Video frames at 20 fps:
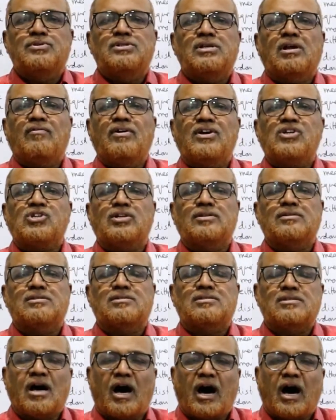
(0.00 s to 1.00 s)

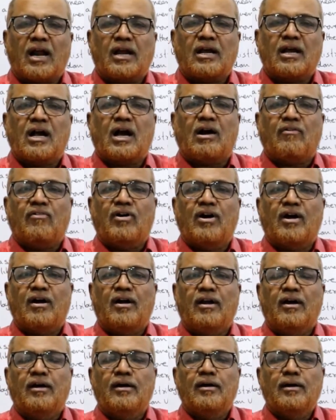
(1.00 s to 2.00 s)
observations are
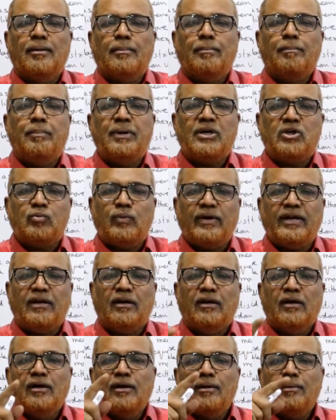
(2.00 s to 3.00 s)
covered
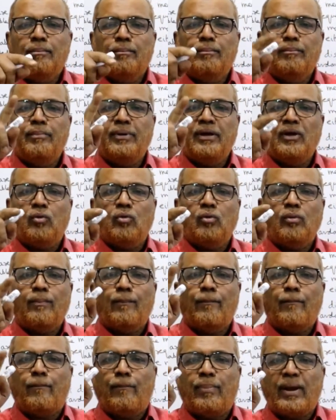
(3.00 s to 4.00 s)
between mu
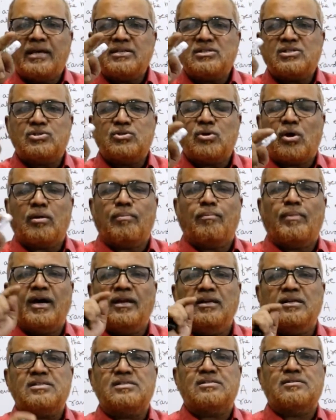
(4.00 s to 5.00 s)
plus or
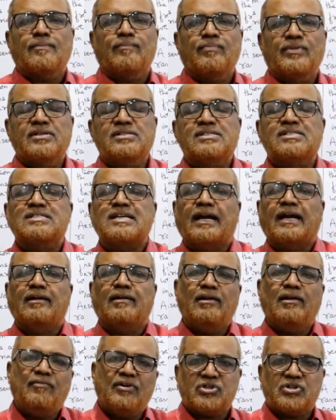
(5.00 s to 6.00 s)
minus
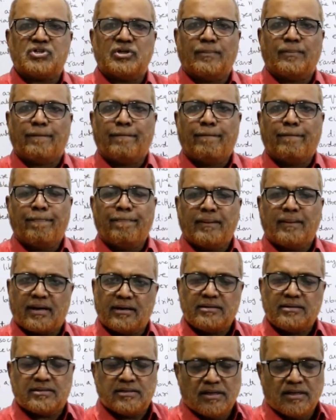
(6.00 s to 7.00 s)
standard deviation,
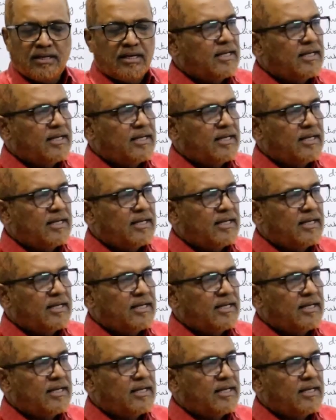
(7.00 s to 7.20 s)
right?